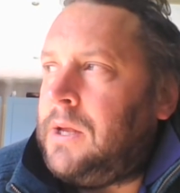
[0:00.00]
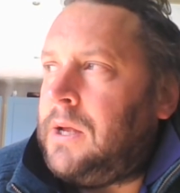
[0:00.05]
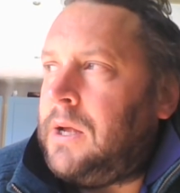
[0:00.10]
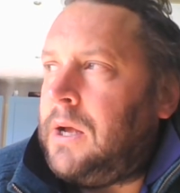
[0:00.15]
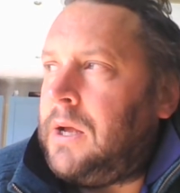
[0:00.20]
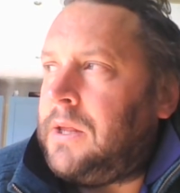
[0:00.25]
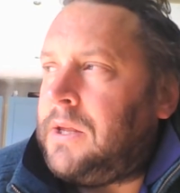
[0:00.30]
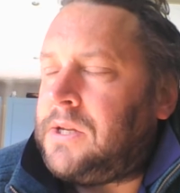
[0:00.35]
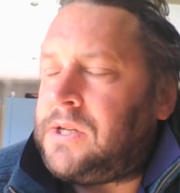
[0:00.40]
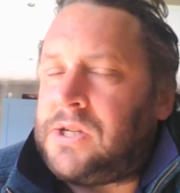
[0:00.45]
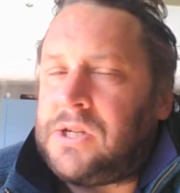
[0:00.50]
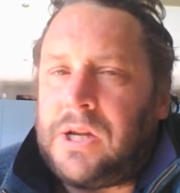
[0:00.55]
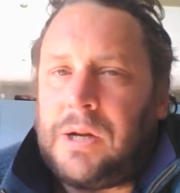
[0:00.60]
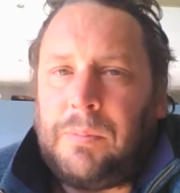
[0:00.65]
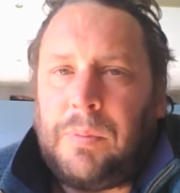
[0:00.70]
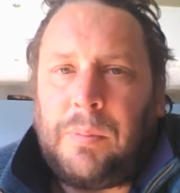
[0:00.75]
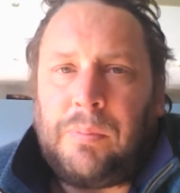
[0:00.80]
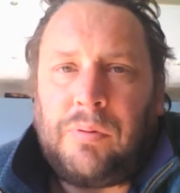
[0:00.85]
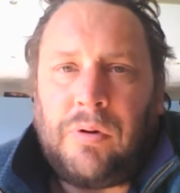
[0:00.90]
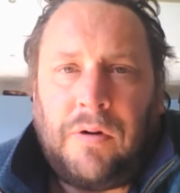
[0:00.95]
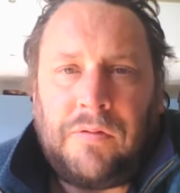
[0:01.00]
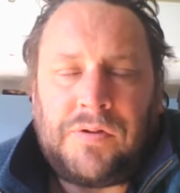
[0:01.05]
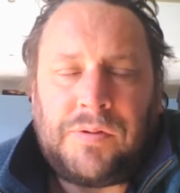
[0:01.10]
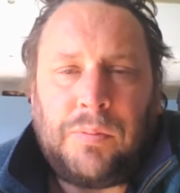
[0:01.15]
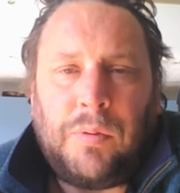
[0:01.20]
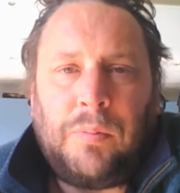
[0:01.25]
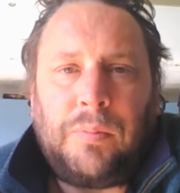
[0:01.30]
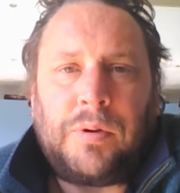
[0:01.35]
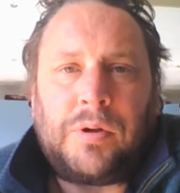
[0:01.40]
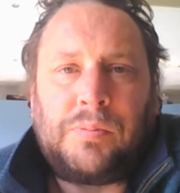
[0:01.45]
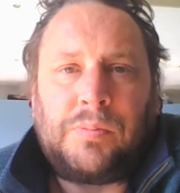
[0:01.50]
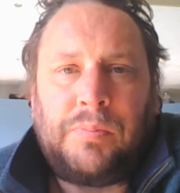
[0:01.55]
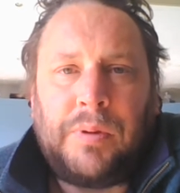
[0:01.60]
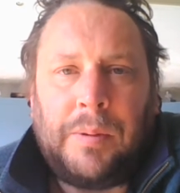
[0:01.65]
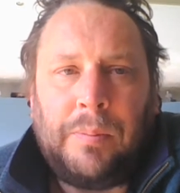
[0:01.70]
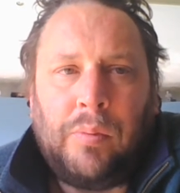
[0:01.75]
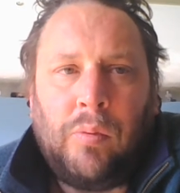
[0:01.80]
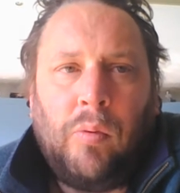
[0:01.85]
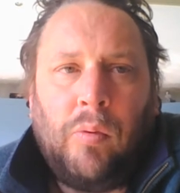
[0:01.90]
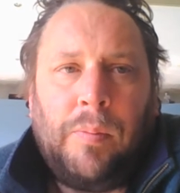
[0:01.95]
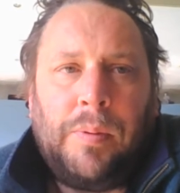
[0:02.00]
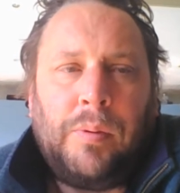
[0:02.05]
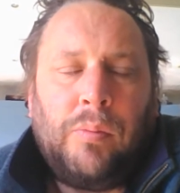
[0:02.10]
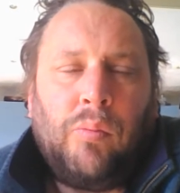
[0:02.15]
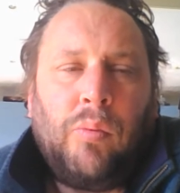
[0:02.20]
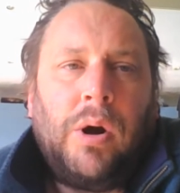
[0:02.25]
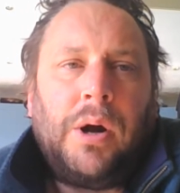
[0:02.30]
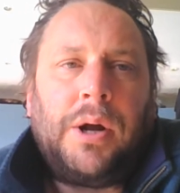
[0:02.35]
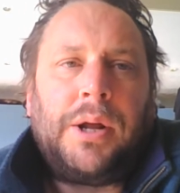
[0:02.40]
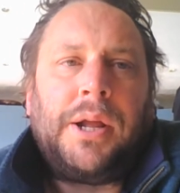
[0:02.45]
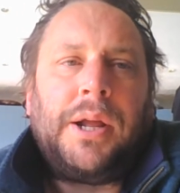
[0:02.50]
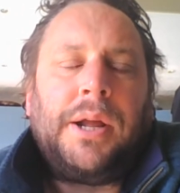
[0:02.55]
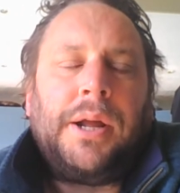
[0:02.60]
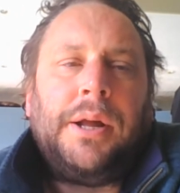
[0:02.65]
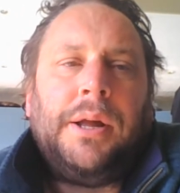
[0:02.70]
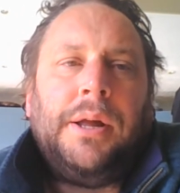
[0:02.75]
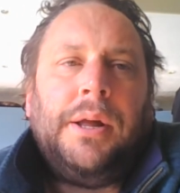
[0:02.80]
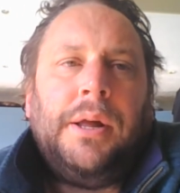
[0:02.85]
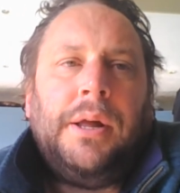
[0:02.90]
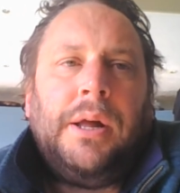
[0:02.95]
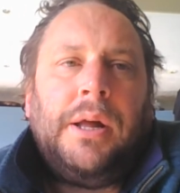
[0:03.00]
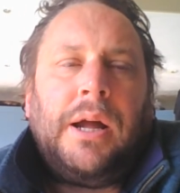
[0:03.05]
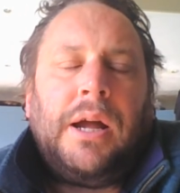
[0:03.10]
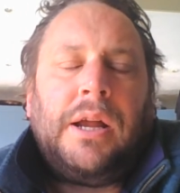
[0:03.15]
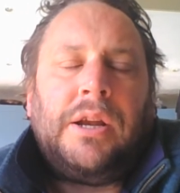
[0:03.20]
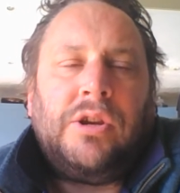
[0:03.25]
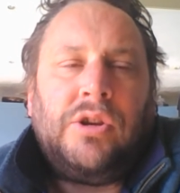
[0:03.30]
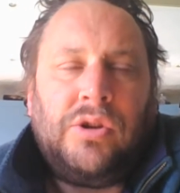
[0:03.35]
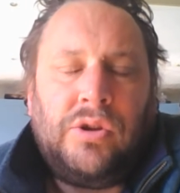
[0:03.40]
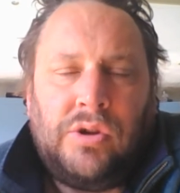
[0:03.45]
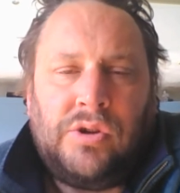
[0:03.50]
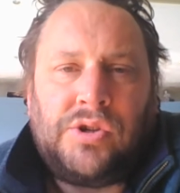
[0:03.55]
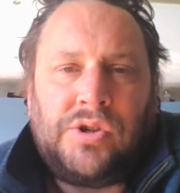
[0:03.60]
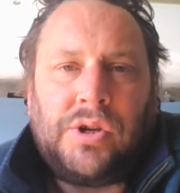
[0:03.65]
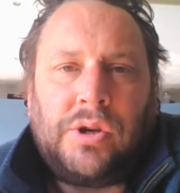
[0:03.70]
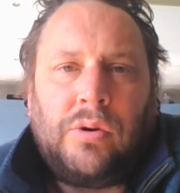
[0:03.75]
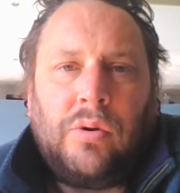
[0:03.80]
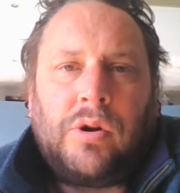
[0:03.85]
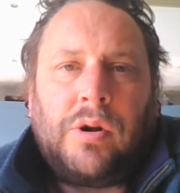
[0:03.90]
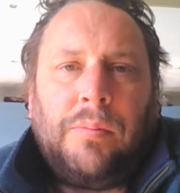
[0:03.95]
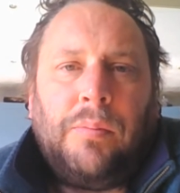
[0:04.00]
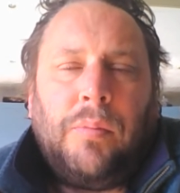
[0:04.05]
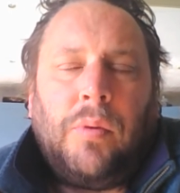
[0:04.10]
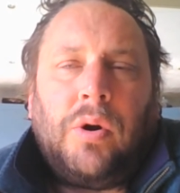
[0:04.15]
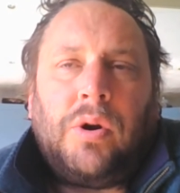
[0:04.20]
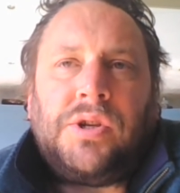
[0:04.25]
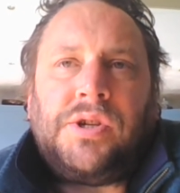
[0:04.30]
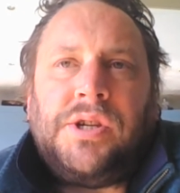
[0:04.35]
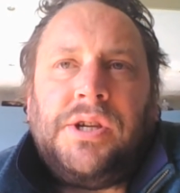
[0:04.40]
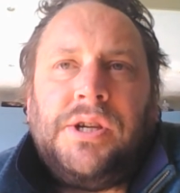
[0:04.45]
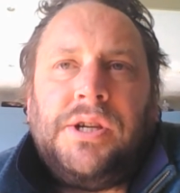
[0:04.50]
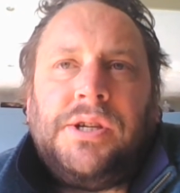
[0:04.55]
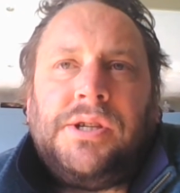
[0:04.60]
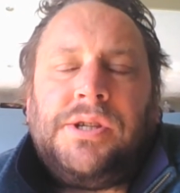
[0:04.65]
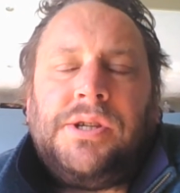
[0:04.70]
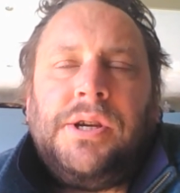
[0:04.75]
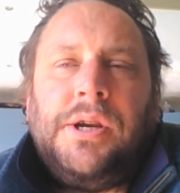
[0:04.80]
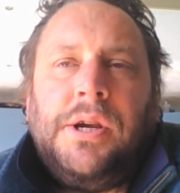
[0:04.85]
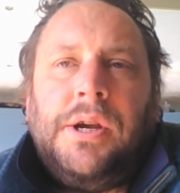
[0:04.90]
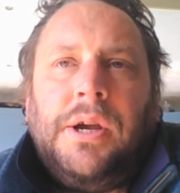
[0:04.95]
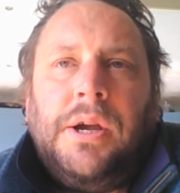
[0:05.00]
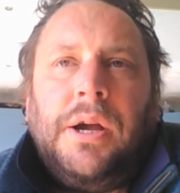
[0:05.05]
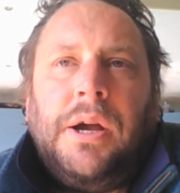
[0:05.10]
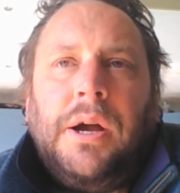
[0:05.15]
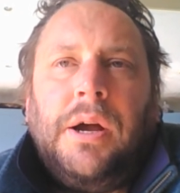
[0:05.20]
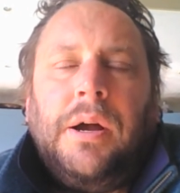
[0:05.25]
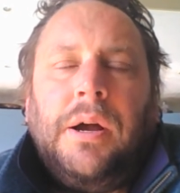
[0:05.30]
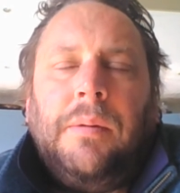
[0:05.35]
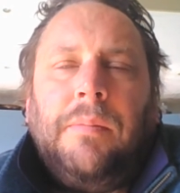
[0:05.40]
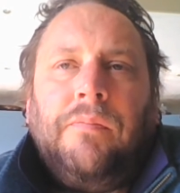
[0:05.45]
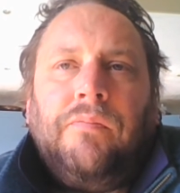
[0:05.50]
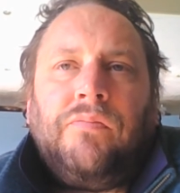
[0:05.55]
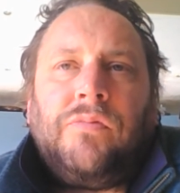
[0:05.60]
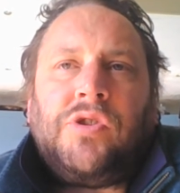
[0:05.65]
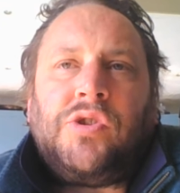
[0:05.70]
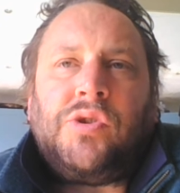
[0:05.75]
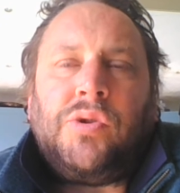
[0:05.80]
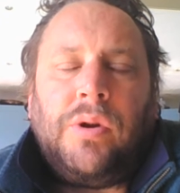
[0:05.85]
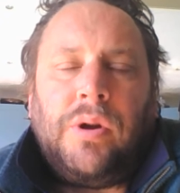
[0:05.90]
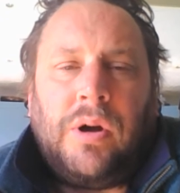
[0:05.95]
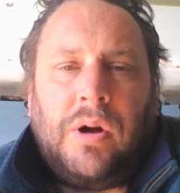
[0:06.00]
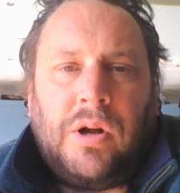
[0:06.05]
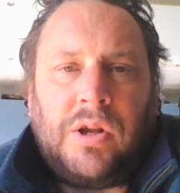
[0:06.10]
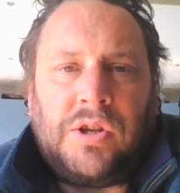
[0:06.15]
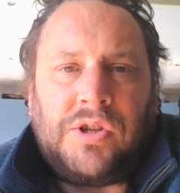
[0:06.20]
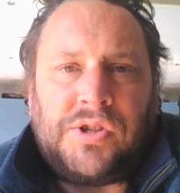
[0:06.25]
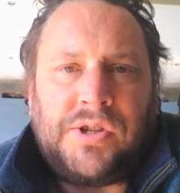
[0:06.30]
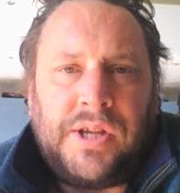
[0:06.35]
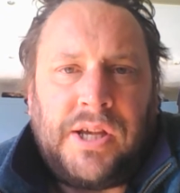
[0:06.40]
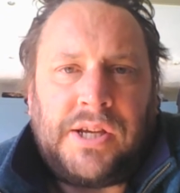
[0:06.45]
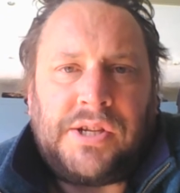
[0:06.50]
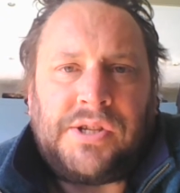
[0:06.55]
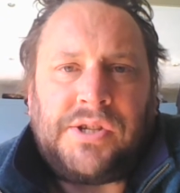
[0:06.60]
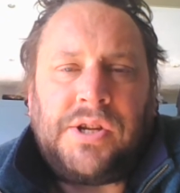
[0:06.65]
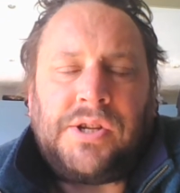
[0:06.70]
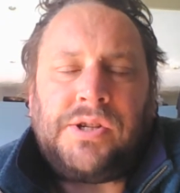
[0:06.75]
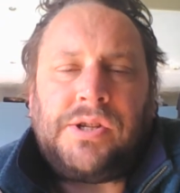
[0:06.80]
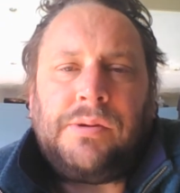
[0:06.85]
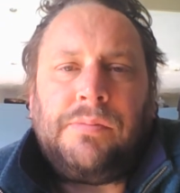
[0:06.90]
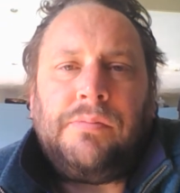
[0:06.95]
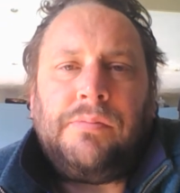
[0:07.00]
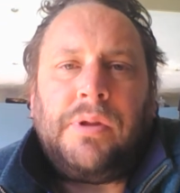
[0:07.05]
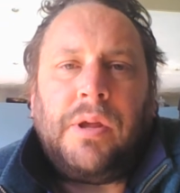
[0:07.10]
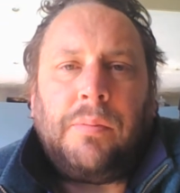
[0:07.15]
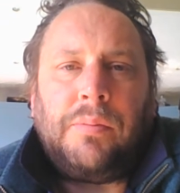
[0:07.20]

This is going to be profitable because people will be working and using your commodities to enhance their system.